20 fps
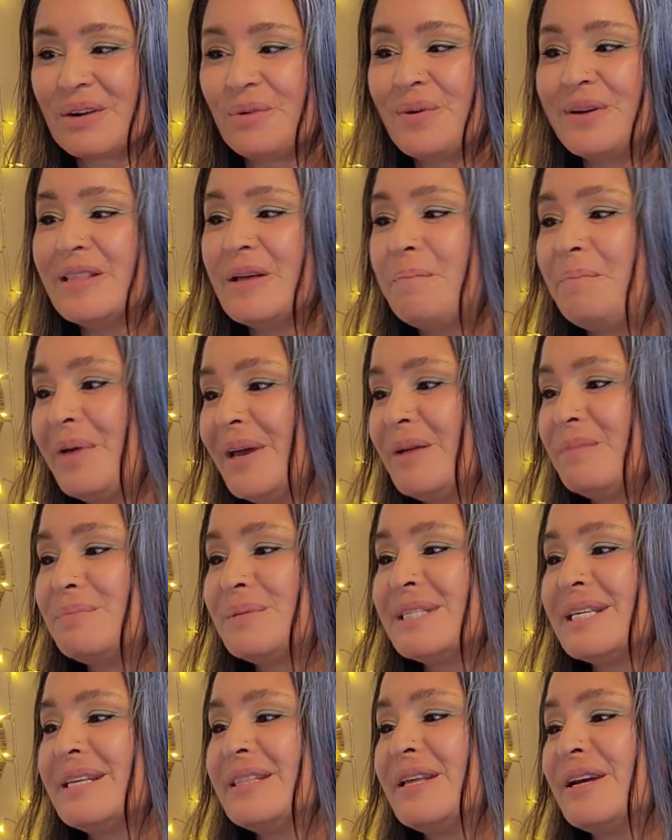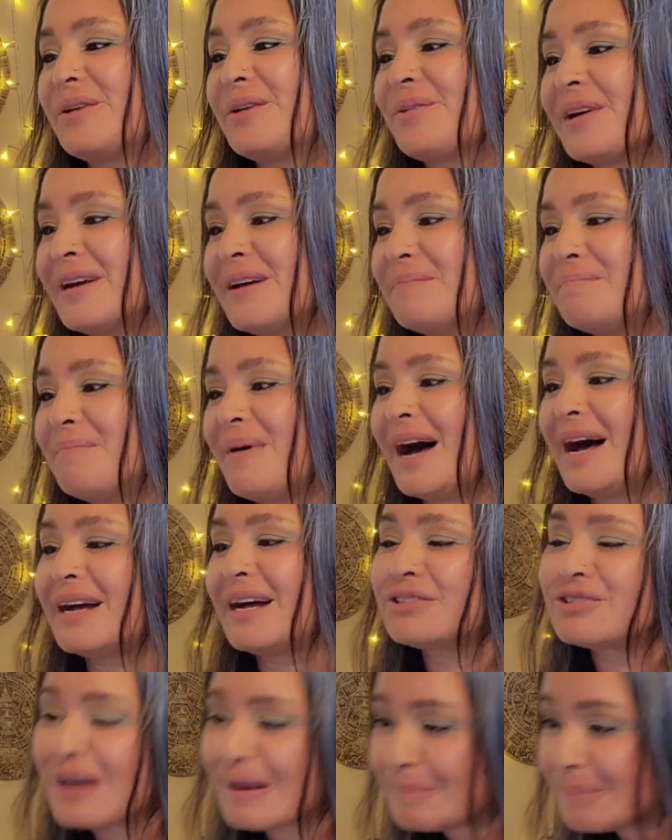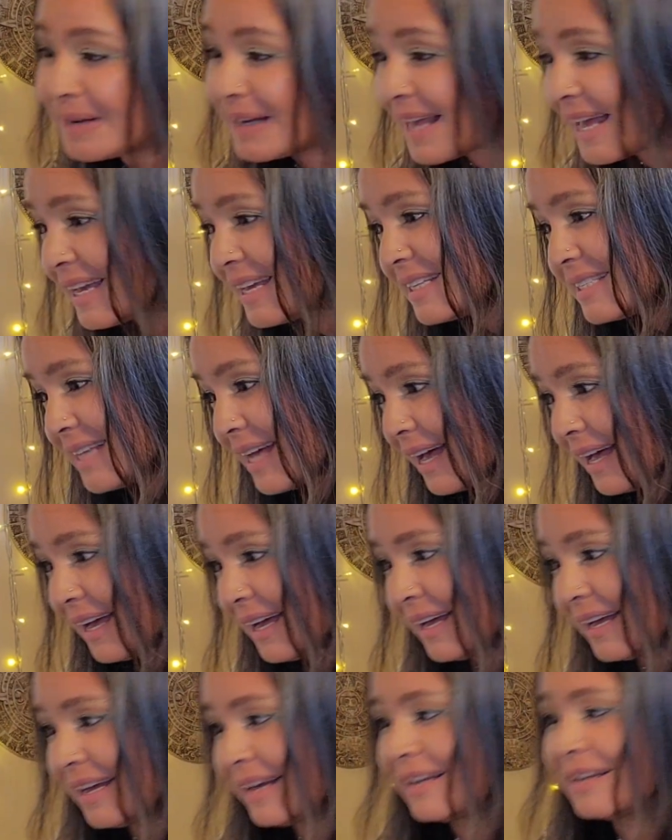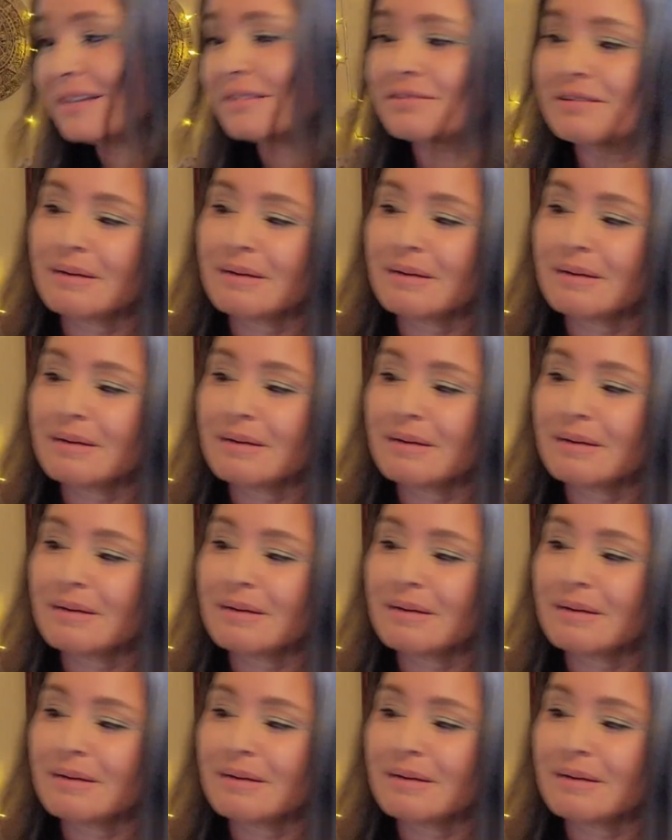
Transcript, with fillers: When the pimp's in the crib, ma, drop it like it's hot.